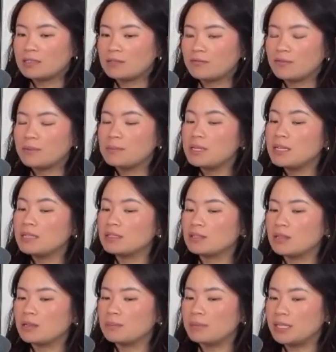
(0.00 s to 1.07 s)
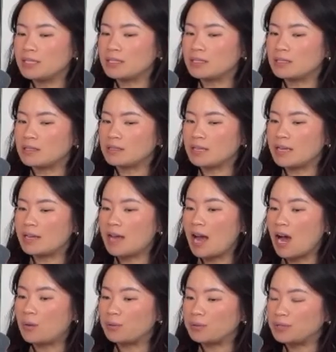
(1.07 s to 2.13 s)
for me it's all based on like
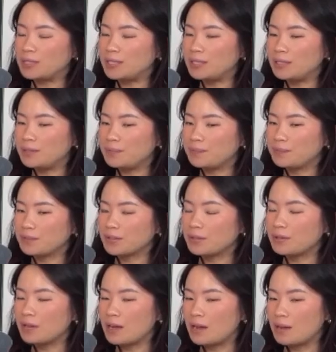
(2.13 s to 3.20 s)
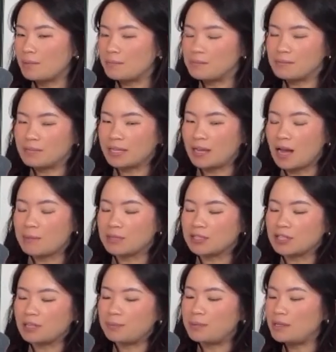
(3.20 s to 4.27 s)
hourly, like how much
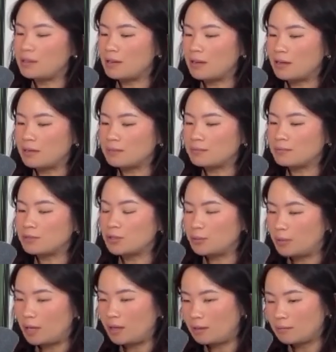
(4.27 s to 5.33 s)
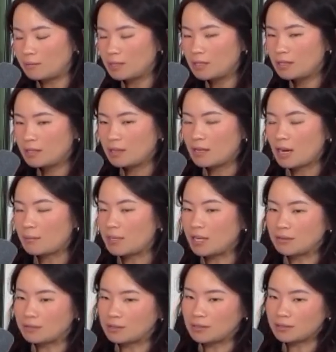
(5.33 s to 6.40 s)
I'll be there shooting, how many
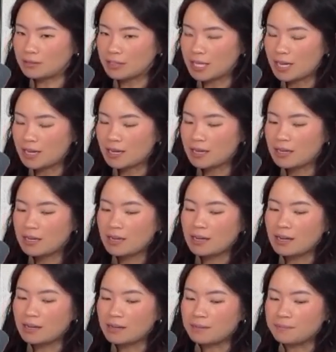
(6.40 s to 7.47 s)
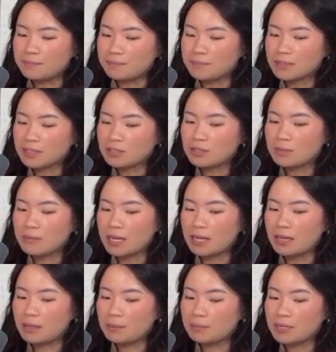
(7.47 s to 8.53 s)
hours it'll take. So
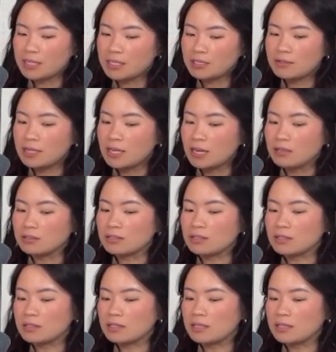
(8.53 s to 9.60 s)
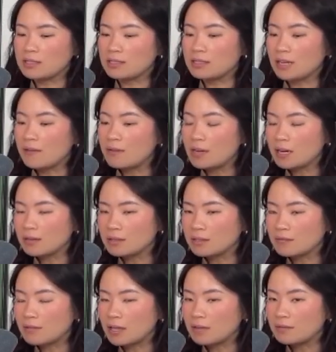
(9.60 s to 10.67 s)
my pricing right now starts at 7 hours
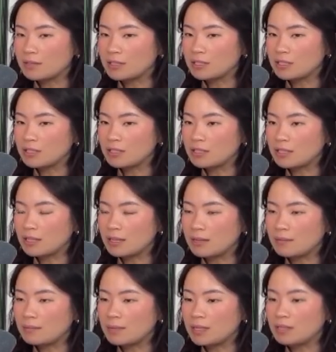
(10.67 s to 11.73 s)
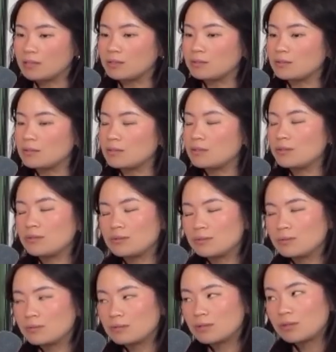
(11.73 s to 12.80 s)
of coverage, includes
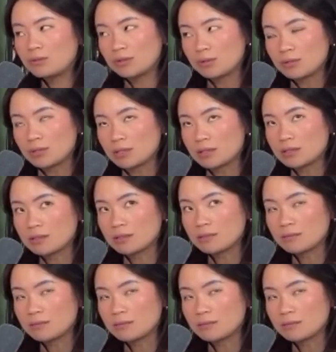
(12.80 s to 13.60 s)
two shooters,